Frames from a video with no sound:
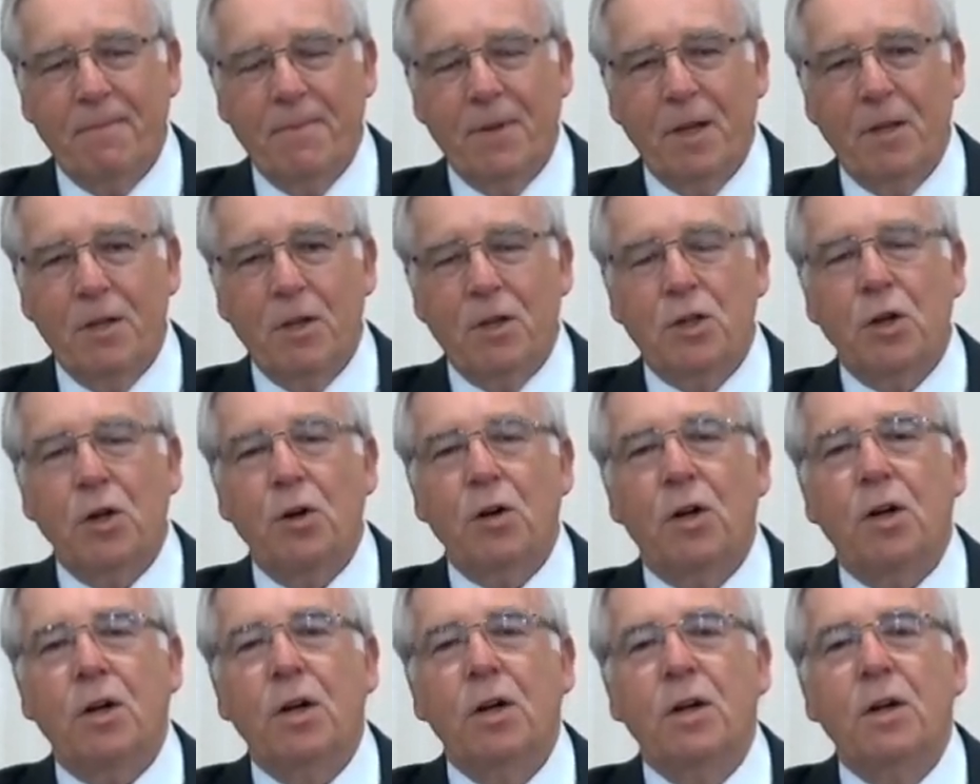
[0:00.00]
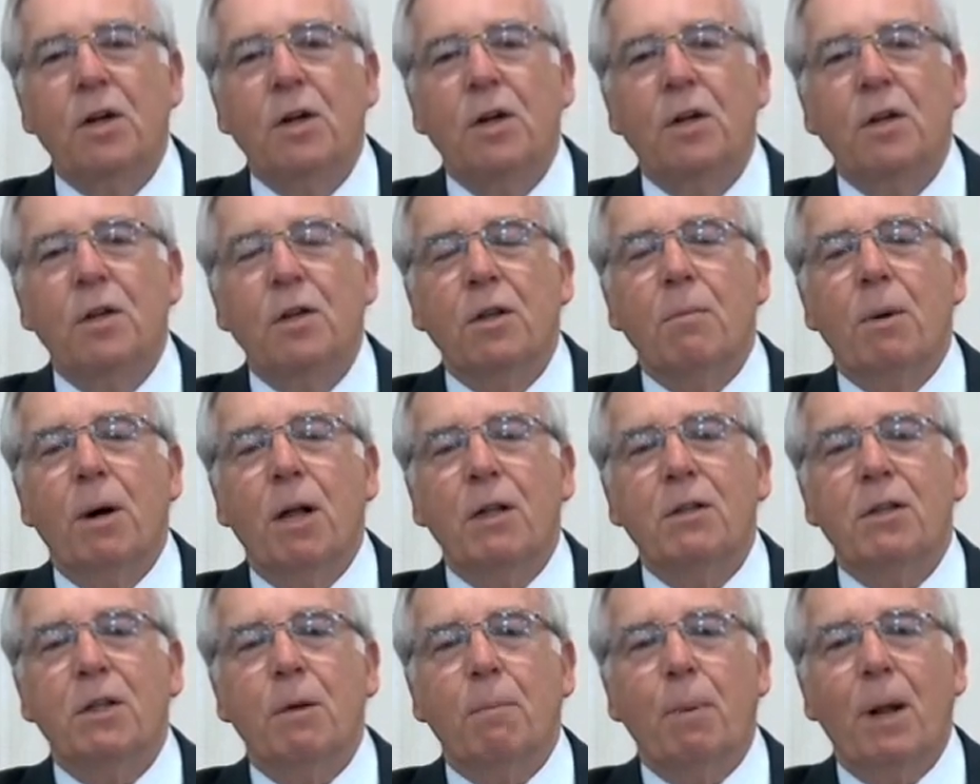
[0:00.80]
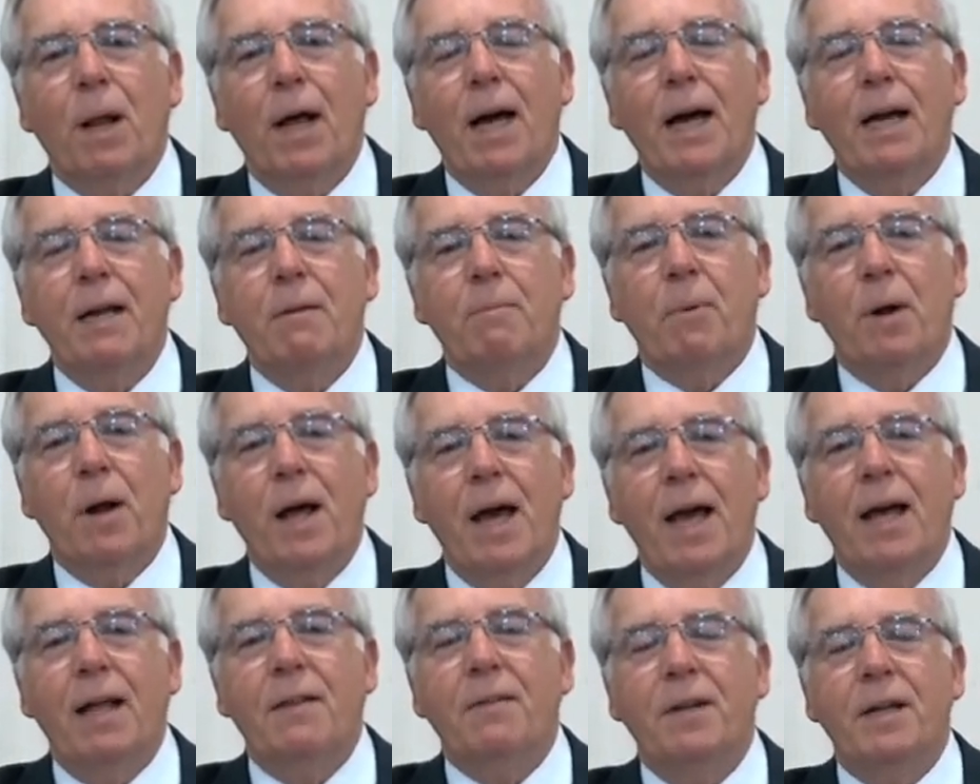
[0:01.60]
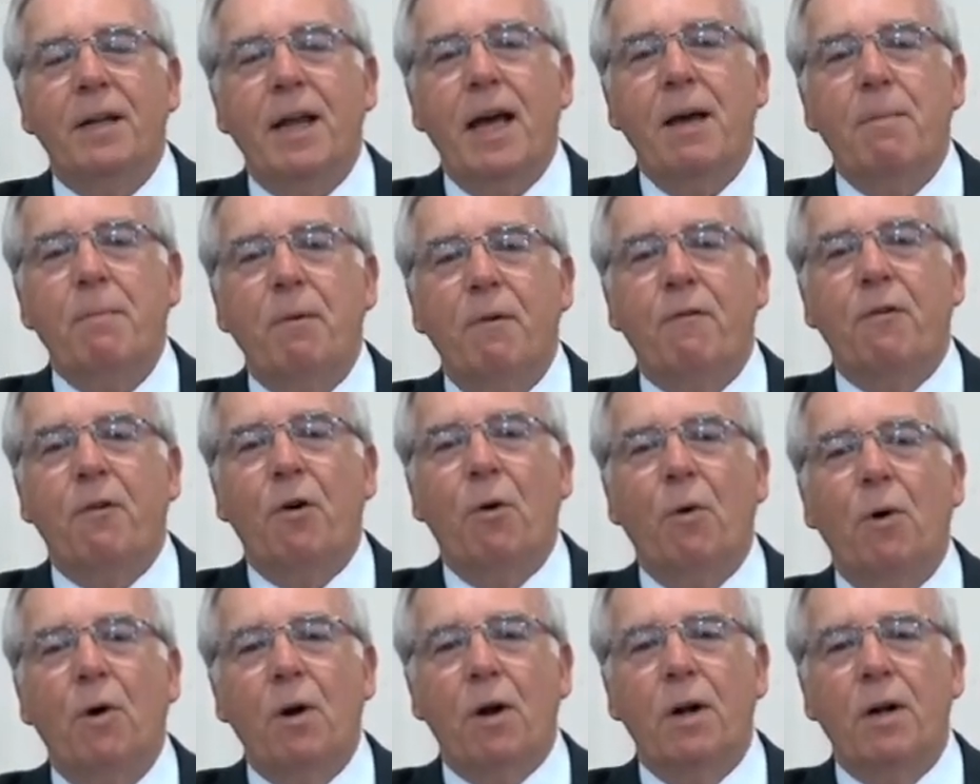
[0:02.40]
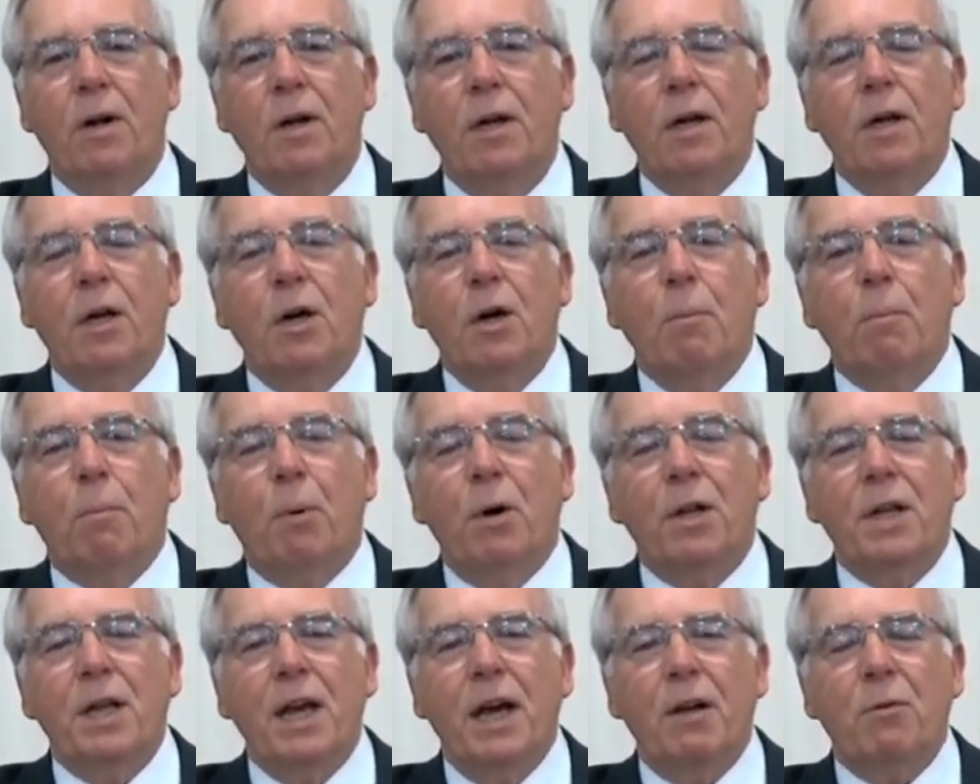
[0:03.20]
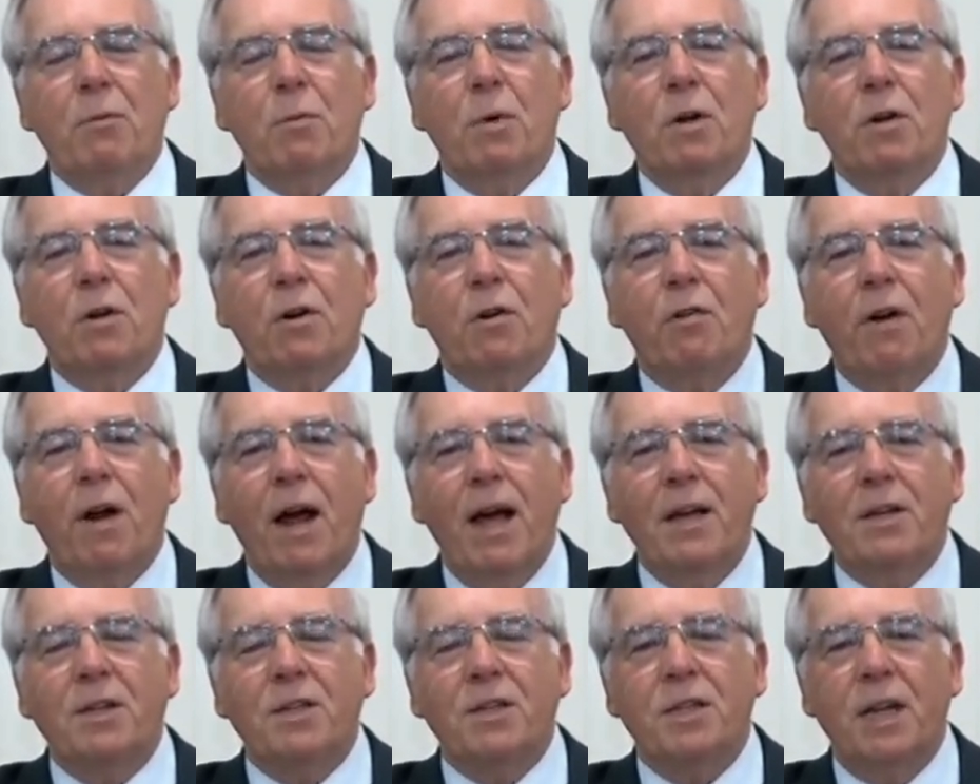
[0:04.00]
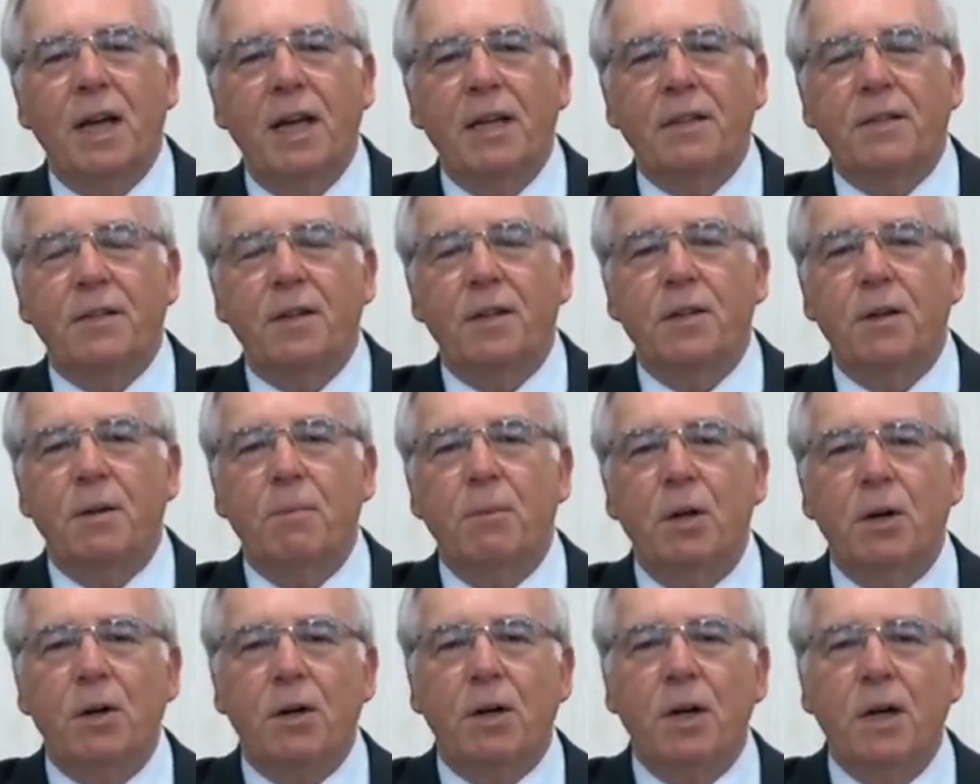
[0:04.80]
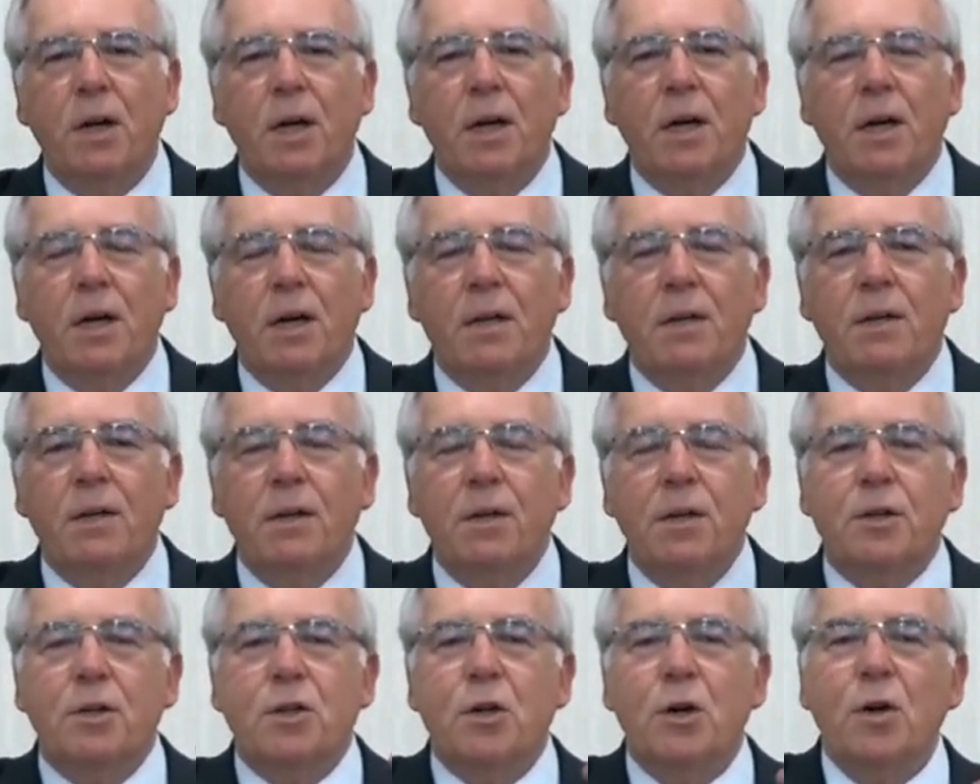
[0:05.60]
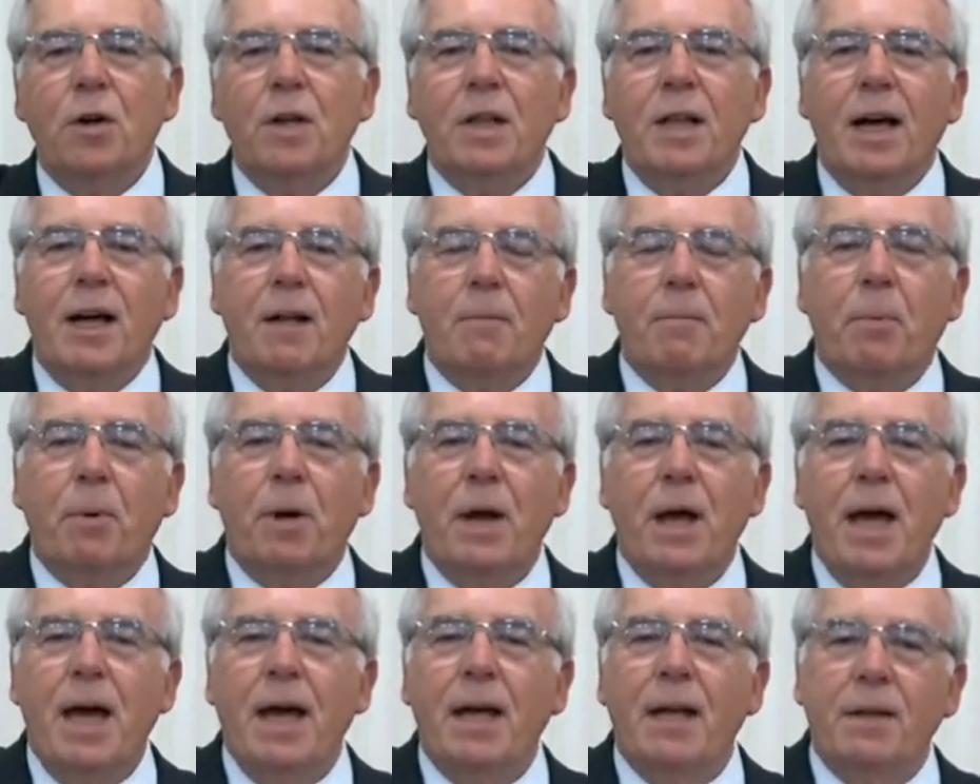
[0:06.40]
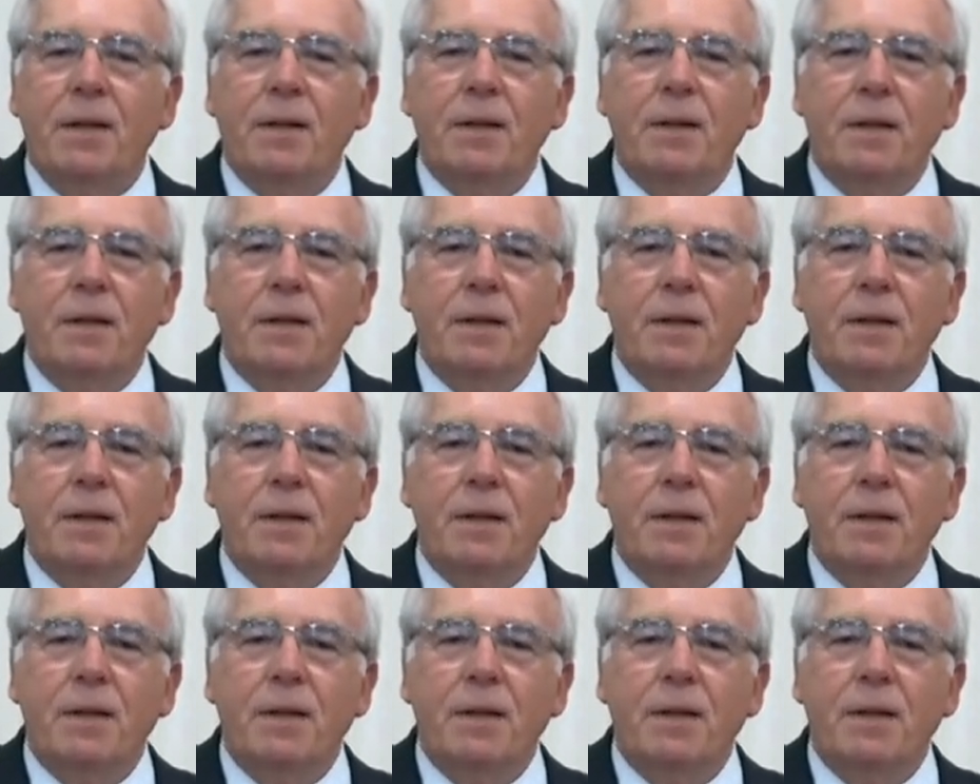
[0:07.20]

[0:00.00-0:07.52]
They took the multiplied bread the day before, but yet when Christ said to them, Look, you took that bread,